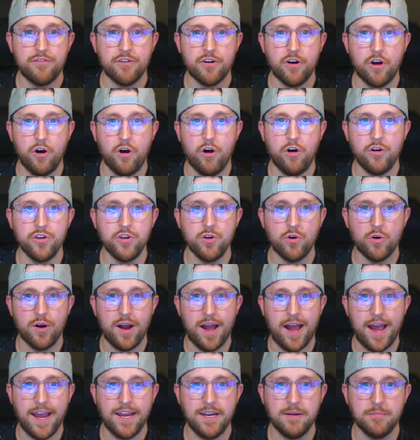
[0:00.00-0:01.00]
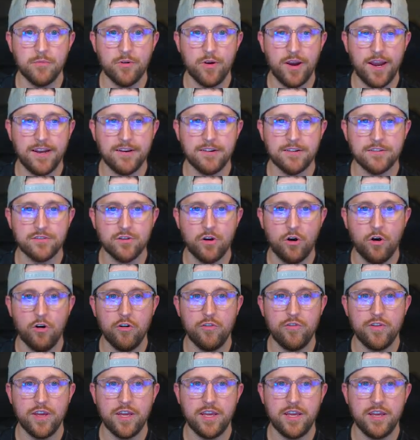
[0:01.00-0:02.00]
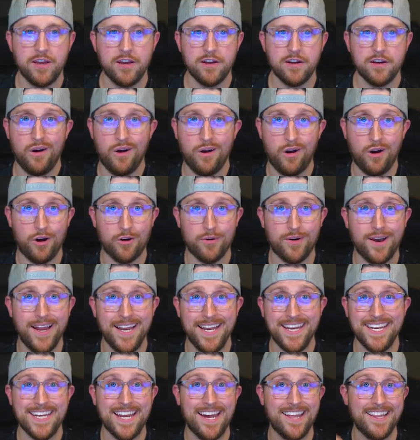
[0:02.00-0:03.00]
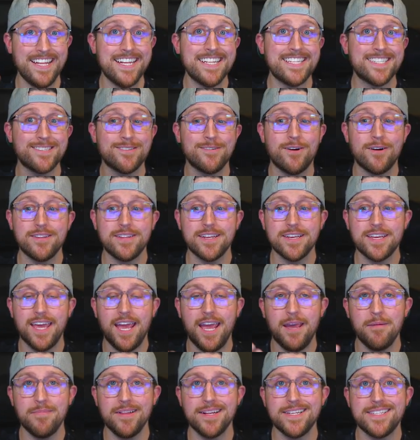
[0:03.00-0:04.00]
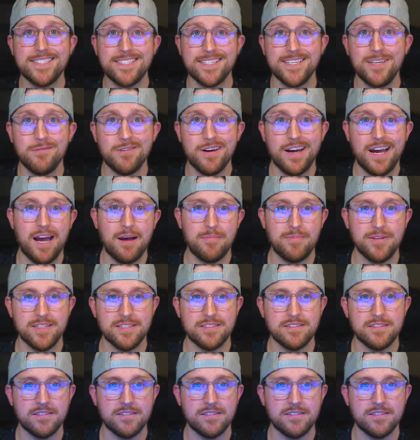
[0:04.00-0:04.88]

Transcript: all your item granters over here. All right, now let's start the game. Let's see what happens.